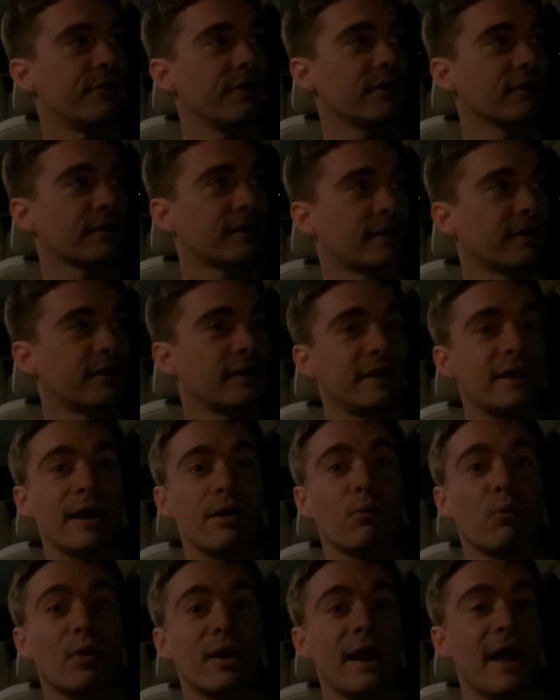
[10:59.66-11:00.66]
They're
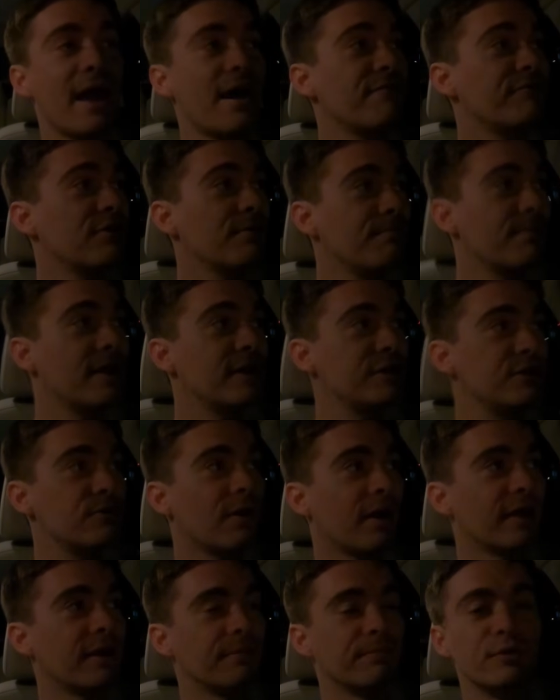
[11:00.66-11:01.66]
get whatever
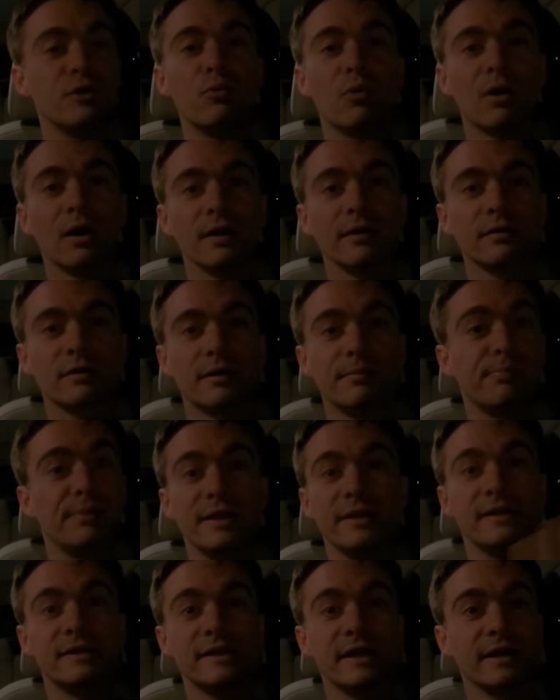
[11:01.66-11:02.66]
menu item you want
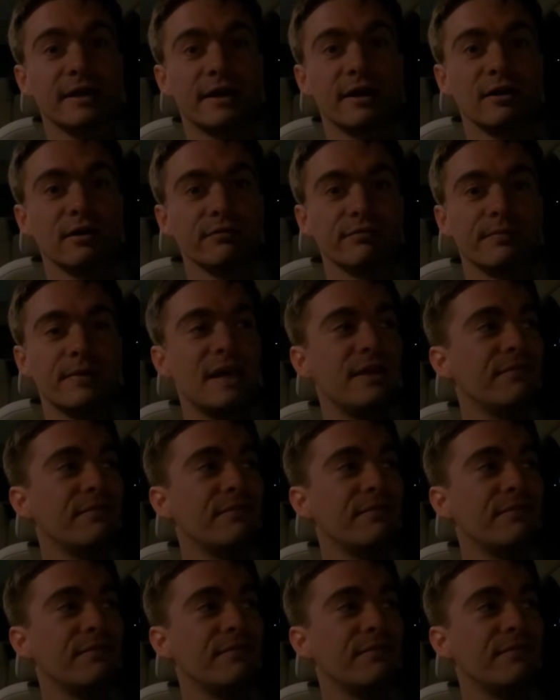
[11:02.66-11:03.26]
completely taken care of.